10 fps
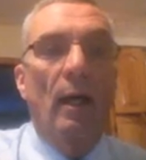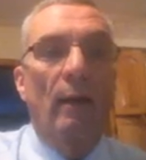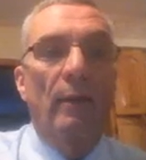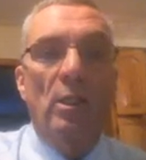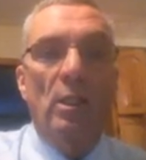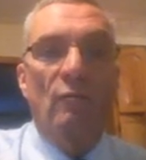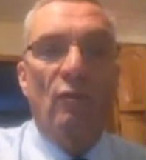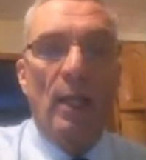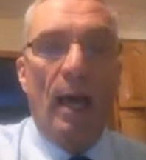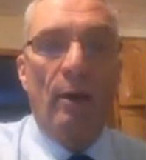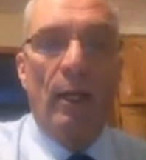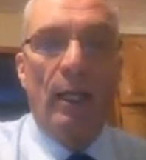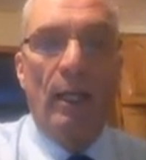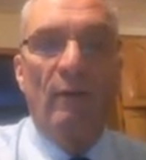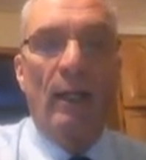Uh, this is for Saturday
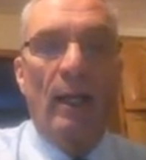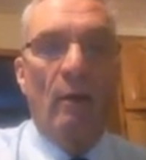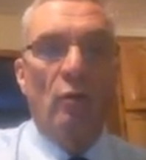evening now.